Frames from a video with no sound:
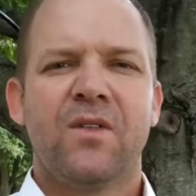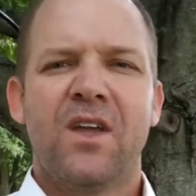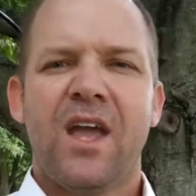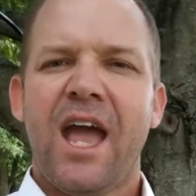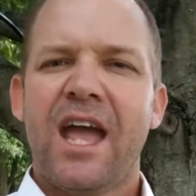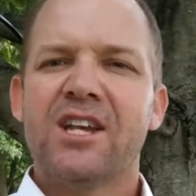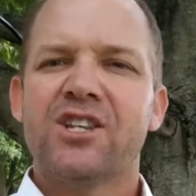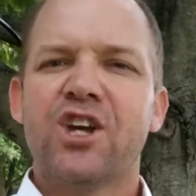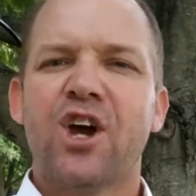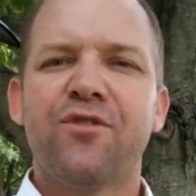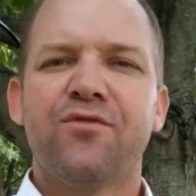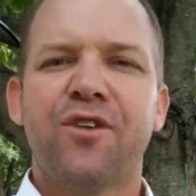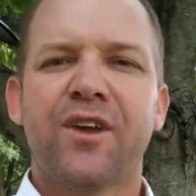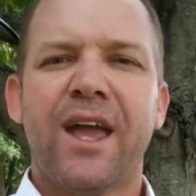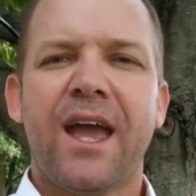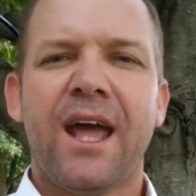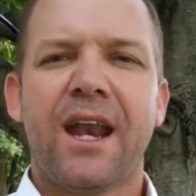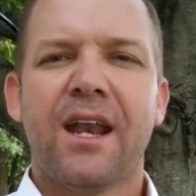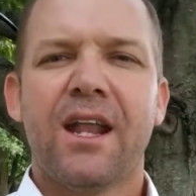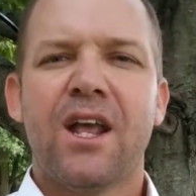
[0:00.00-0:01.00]
And don't
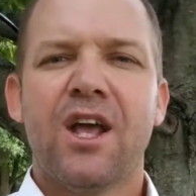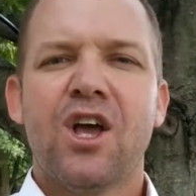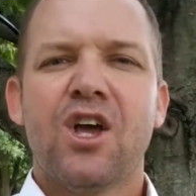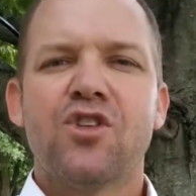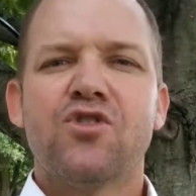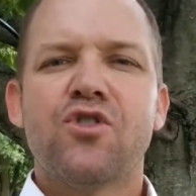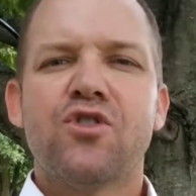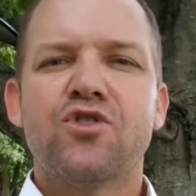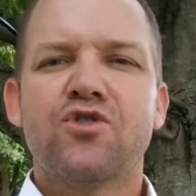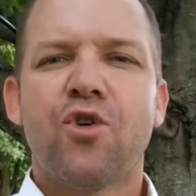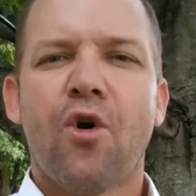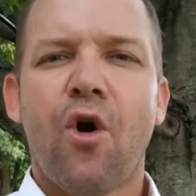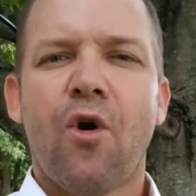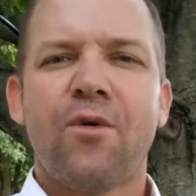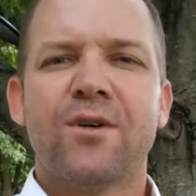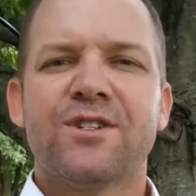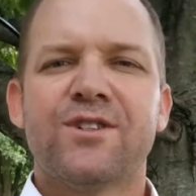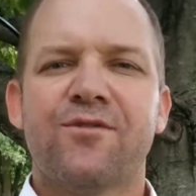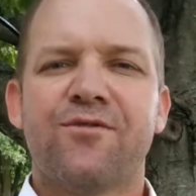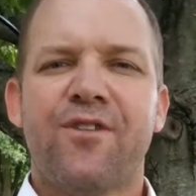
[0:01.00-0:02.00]
forget, the draw
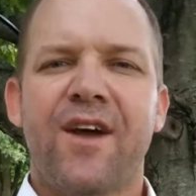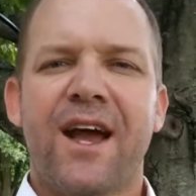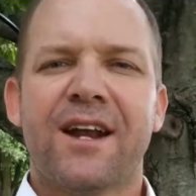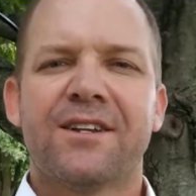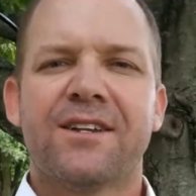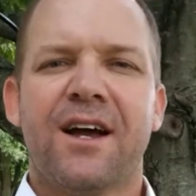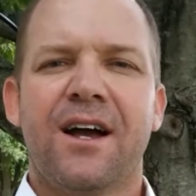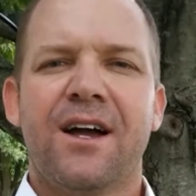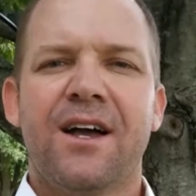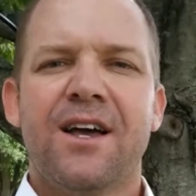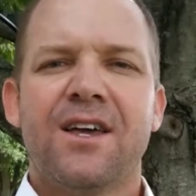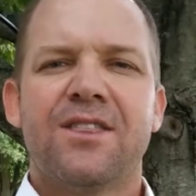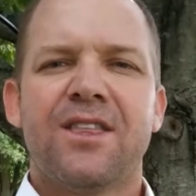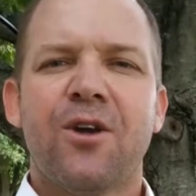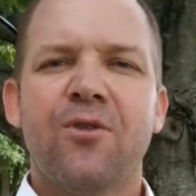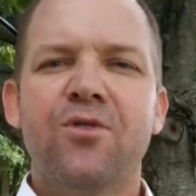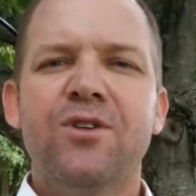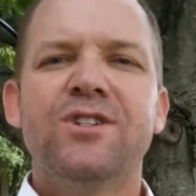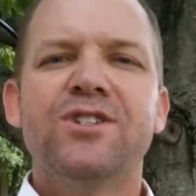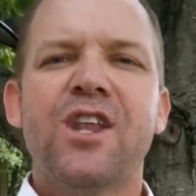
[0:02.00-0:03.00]
is a factor.
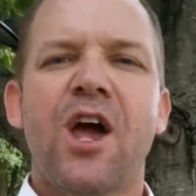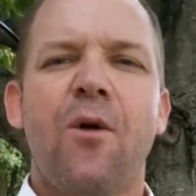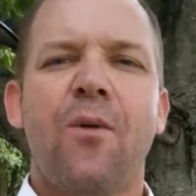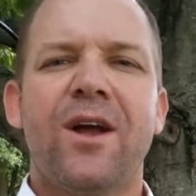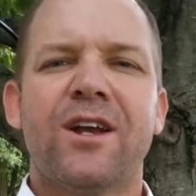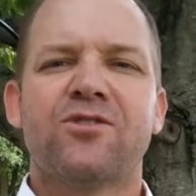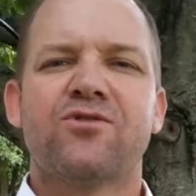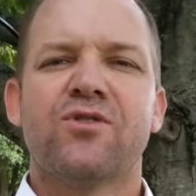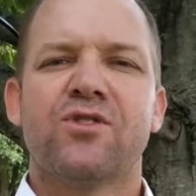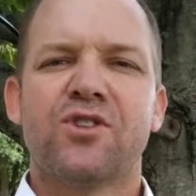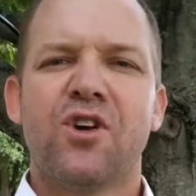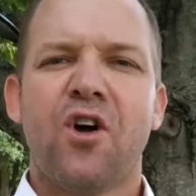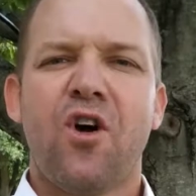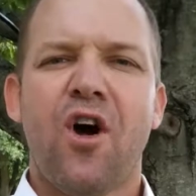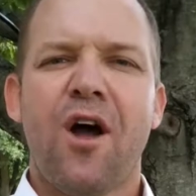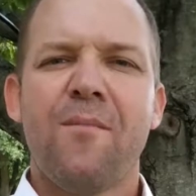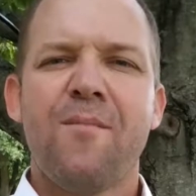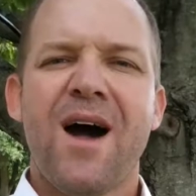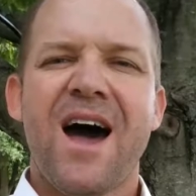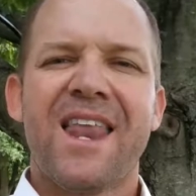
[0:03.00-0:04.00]
There is no extra
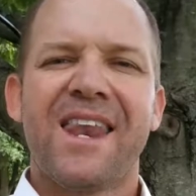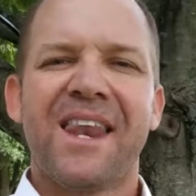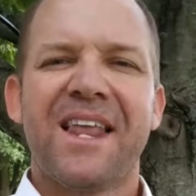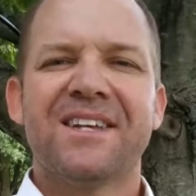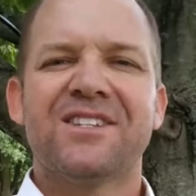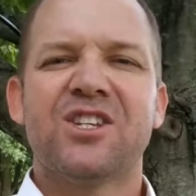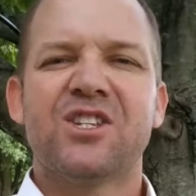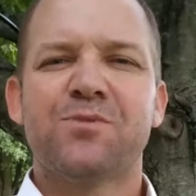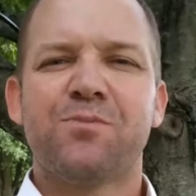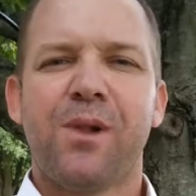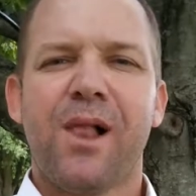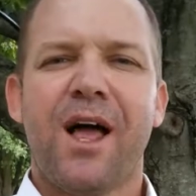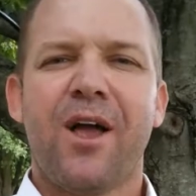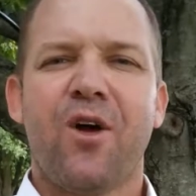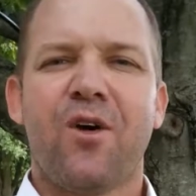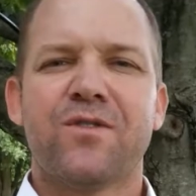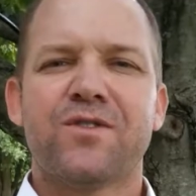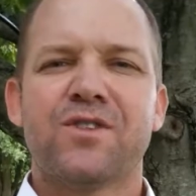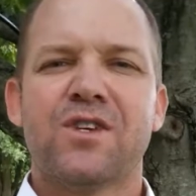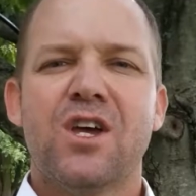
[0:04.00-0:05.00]
time unless it's
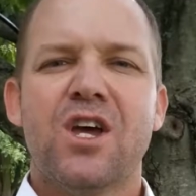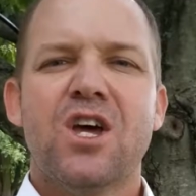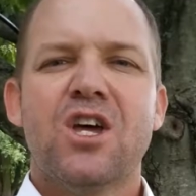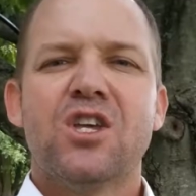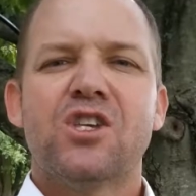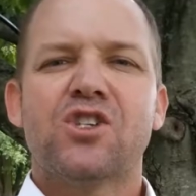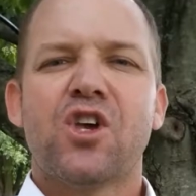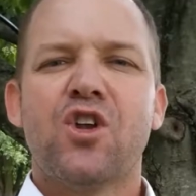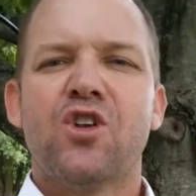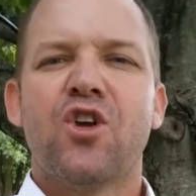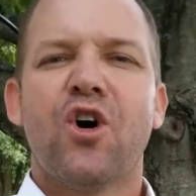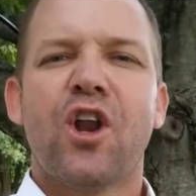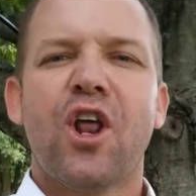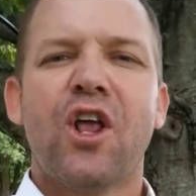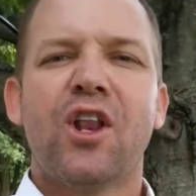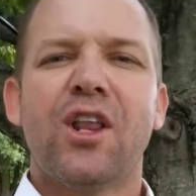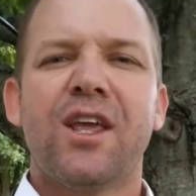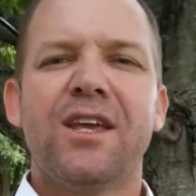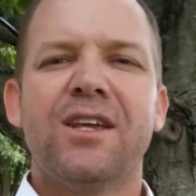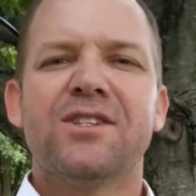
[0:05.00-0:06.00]
playoffs. So not
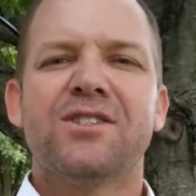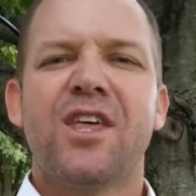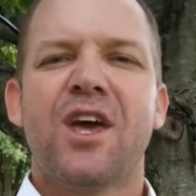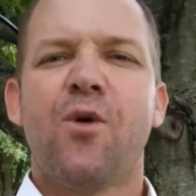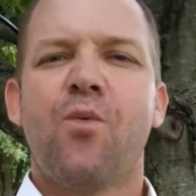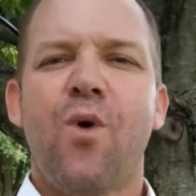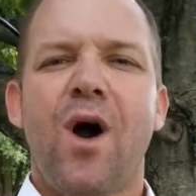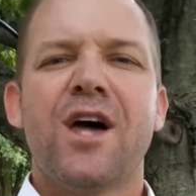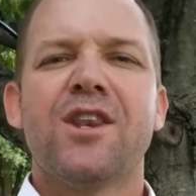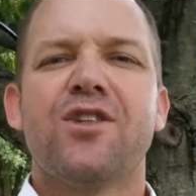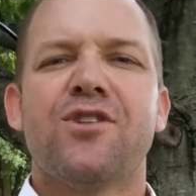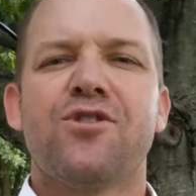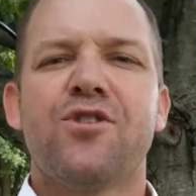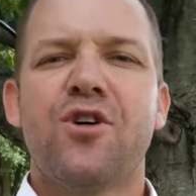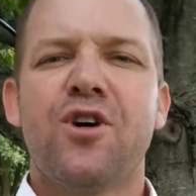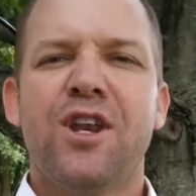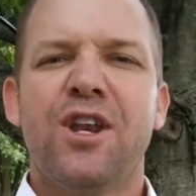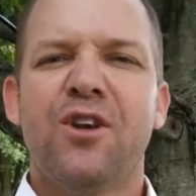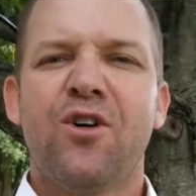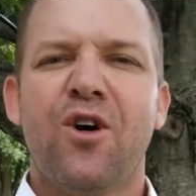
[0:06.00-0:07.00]
only is there 1 to
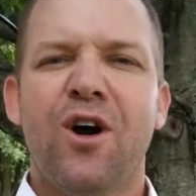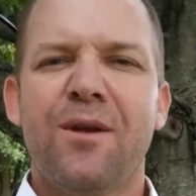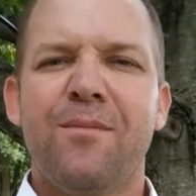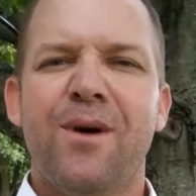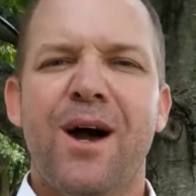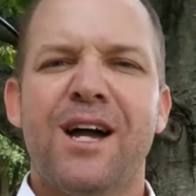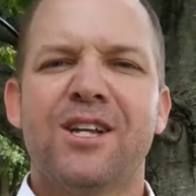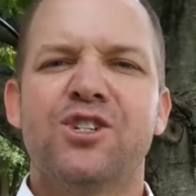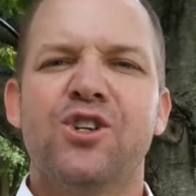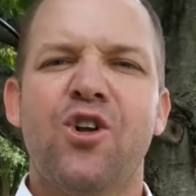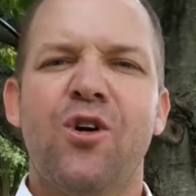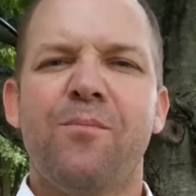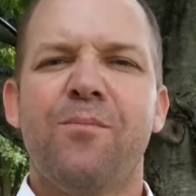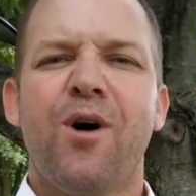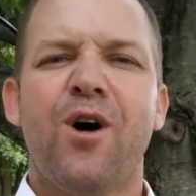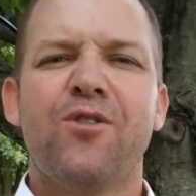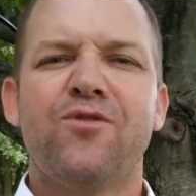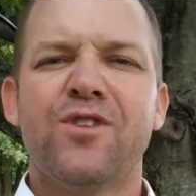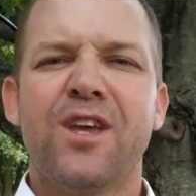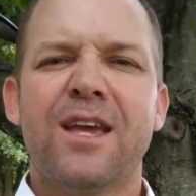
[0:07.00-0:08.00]
39 margin on
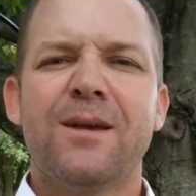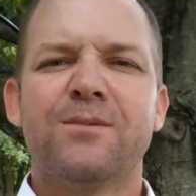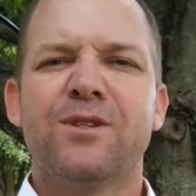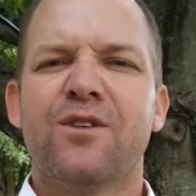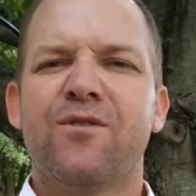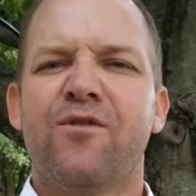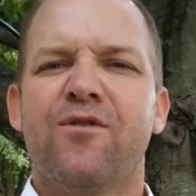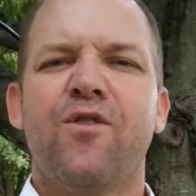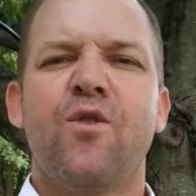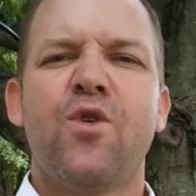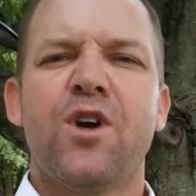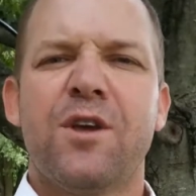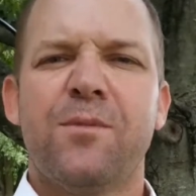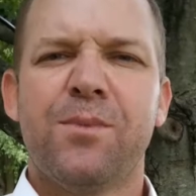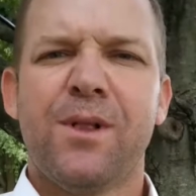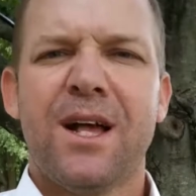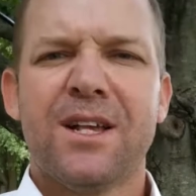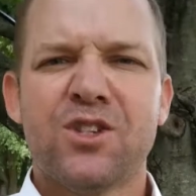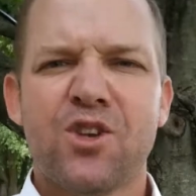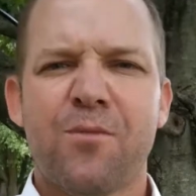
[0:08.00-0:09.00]
both teams and 40
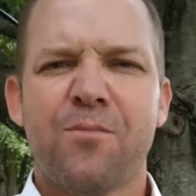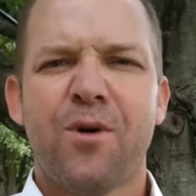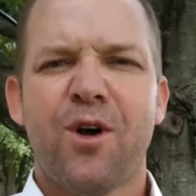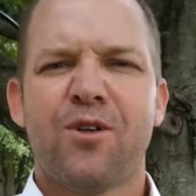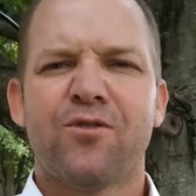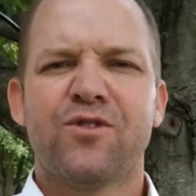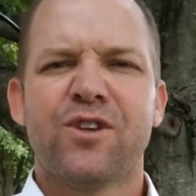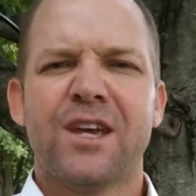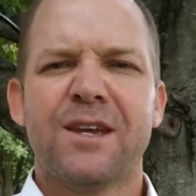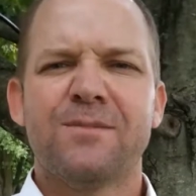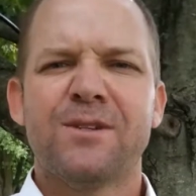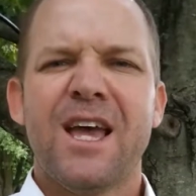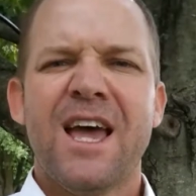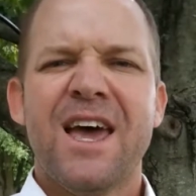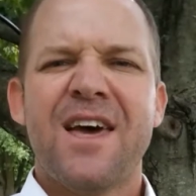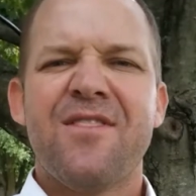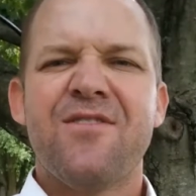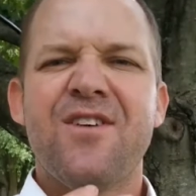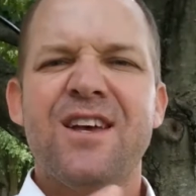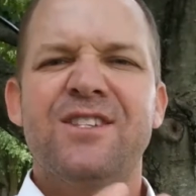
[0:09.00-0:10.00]
plus on both teams,
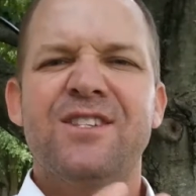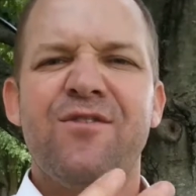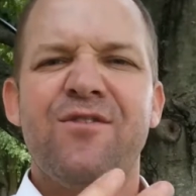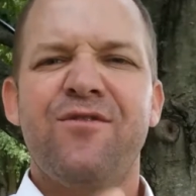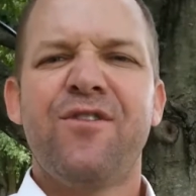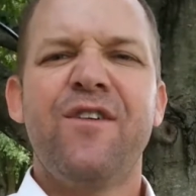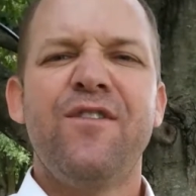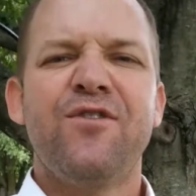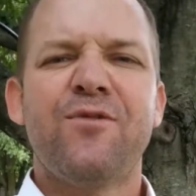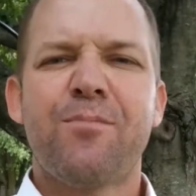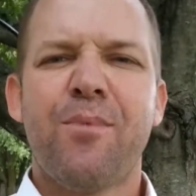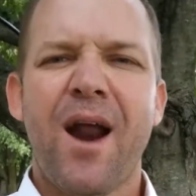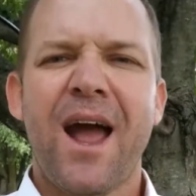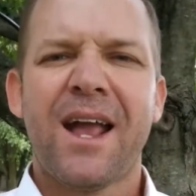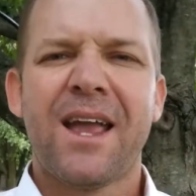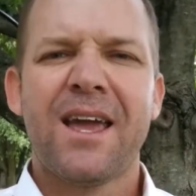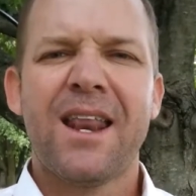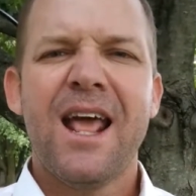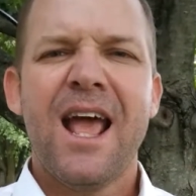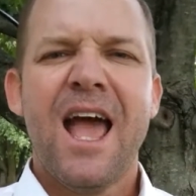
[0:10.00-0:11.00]
there's a fifth
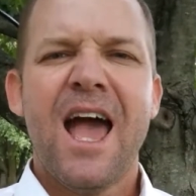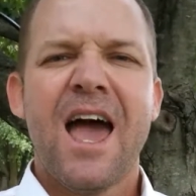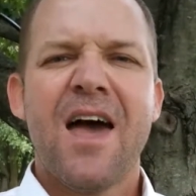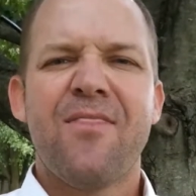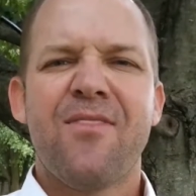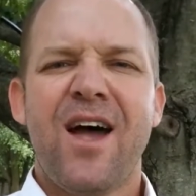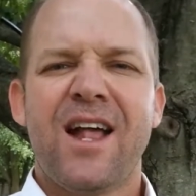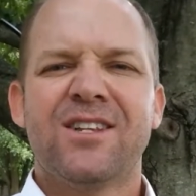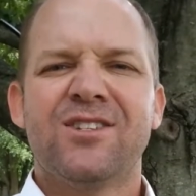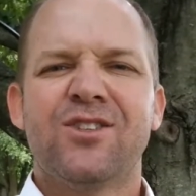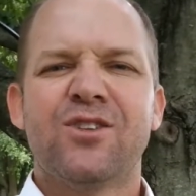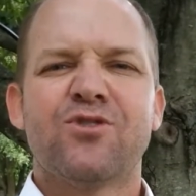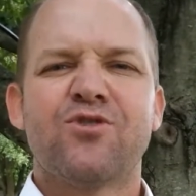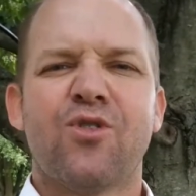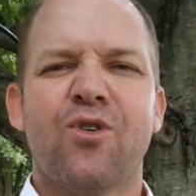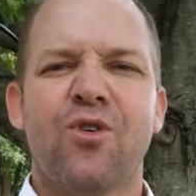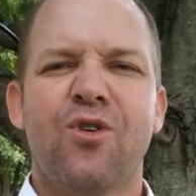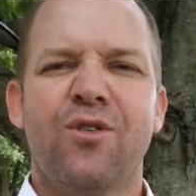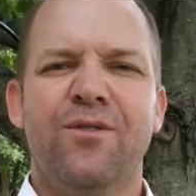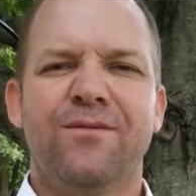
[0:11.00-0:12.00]
bracket, and that's the
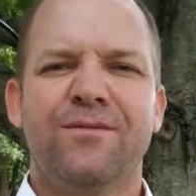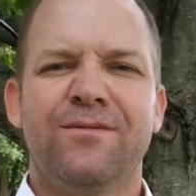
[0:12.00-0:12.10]
draw.